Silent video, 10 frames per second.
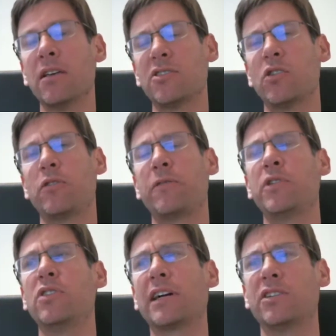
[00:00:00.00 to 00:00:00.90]
So if
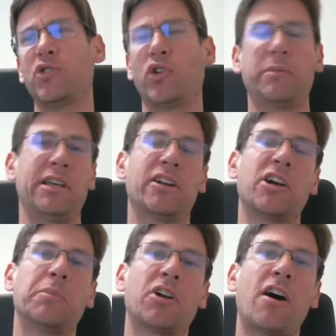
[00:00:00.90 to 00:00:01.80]
you'd like to join me in a
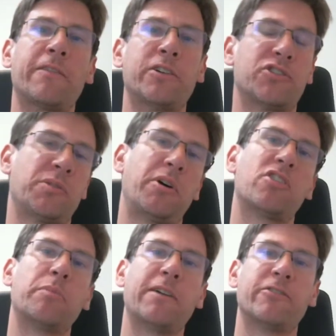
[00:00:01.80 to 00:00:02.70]
cup of coffee or some
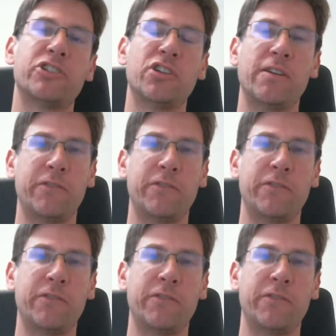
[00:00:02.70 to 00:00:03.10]
other beverage,